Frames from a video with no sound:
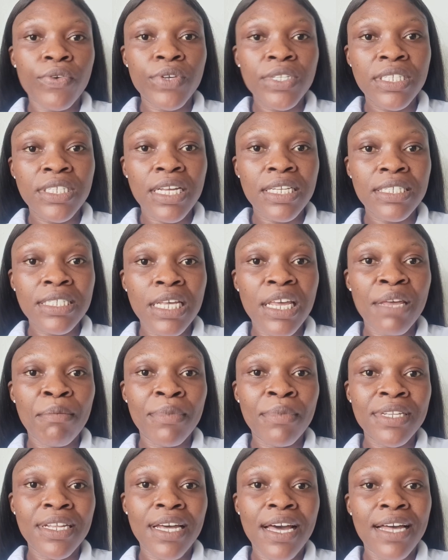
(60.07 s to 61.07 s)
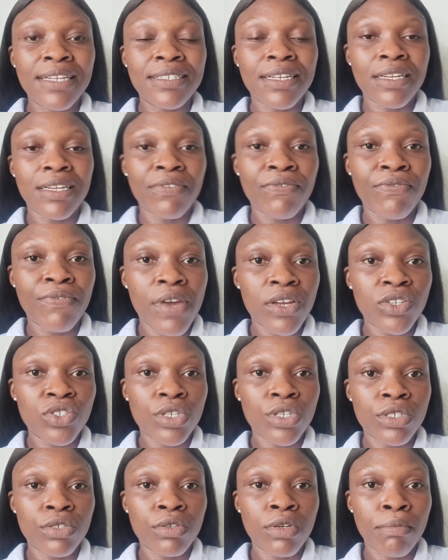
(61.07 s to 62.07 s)
instance, a mother has an
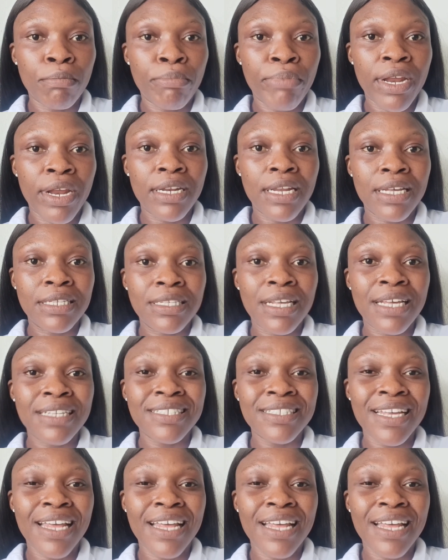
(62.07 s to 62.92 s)
infection during pregnancy